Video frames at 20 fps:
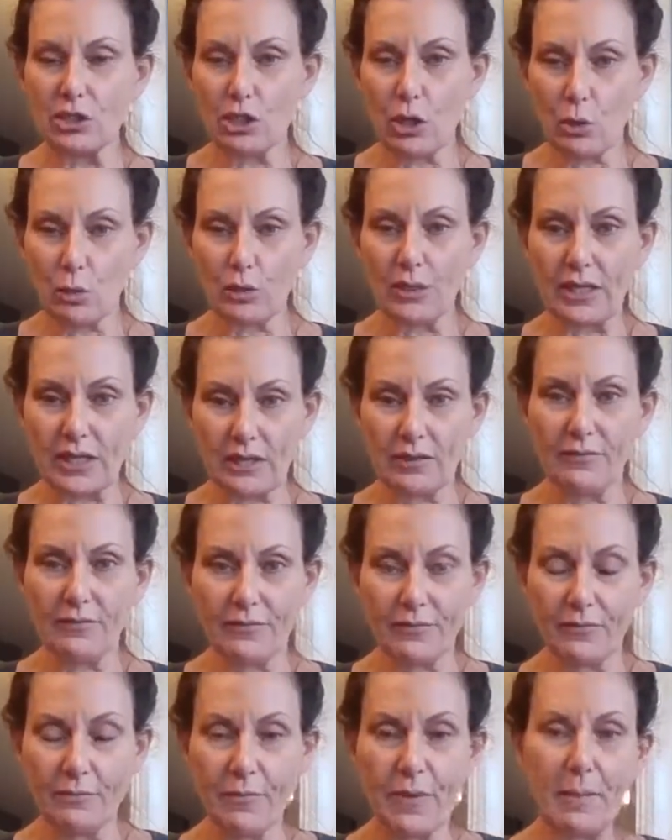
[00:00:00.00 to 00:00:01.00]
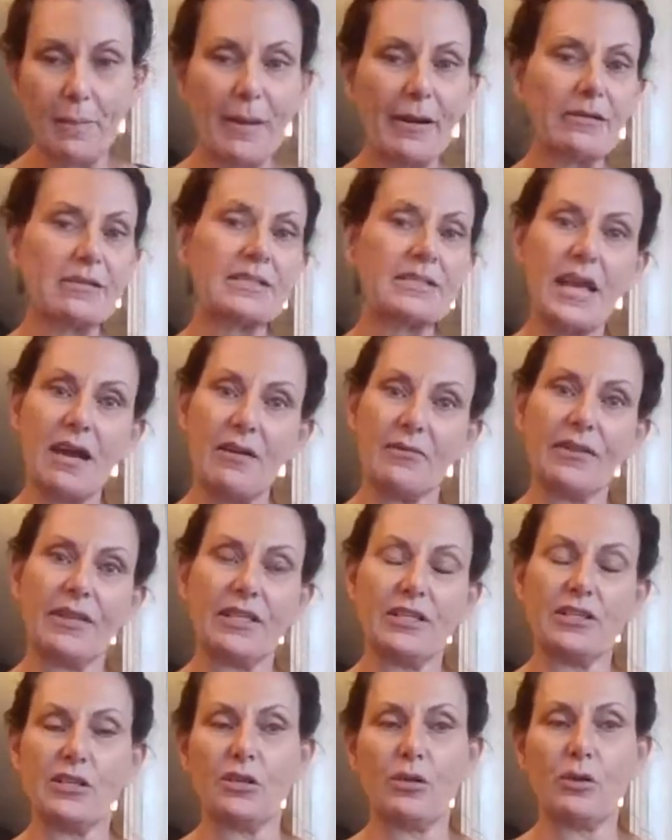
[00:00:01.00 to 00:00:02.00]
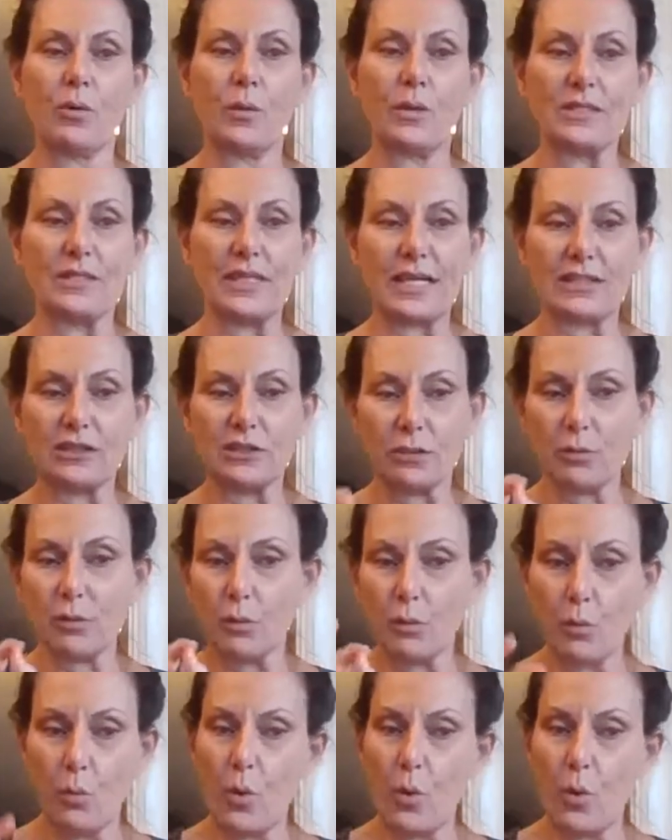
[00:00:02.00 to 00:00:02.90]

don't give my parents everything to do at once. I start with